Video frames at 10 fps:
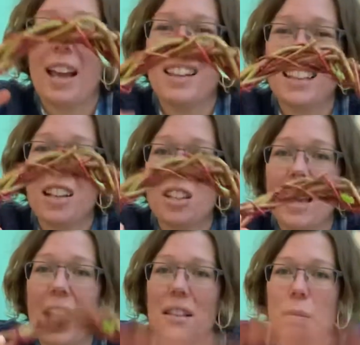And it
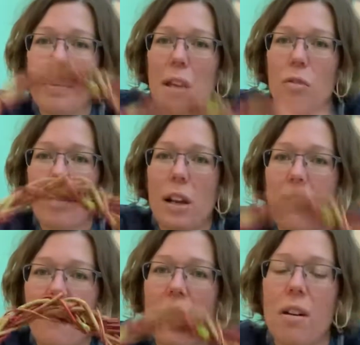ends up being really
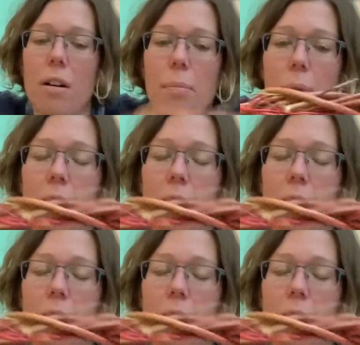firm.